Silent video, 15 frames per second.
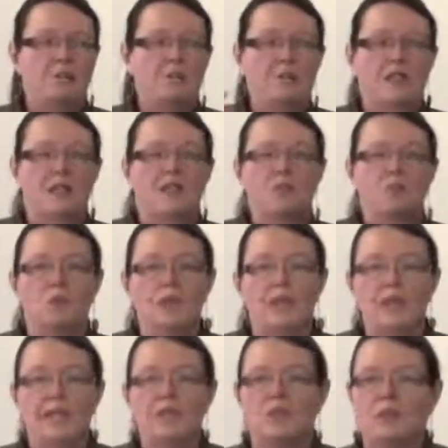and because we
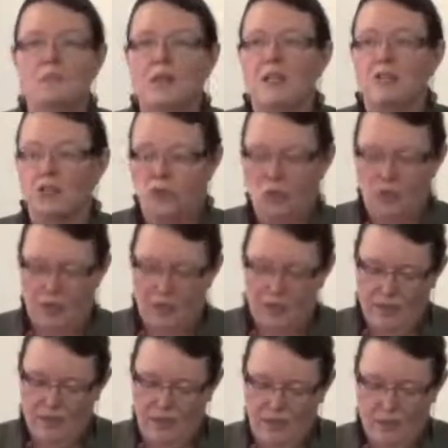need to make
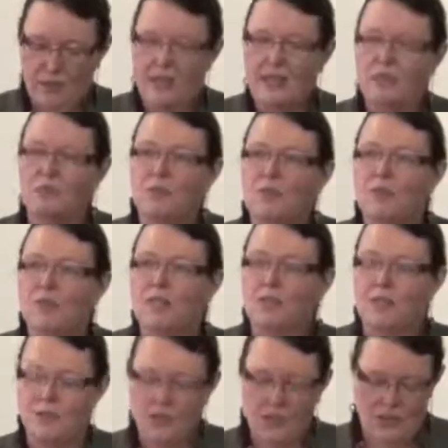sure that we give the
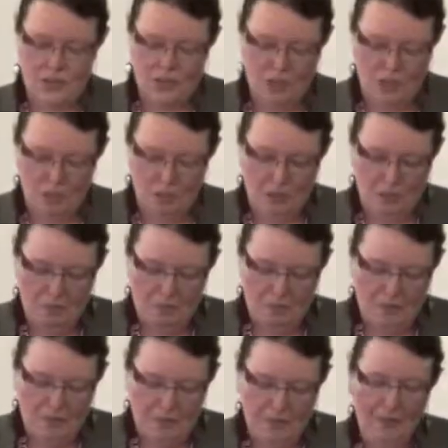things to the
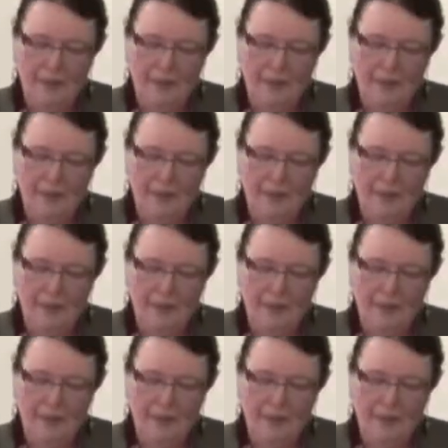people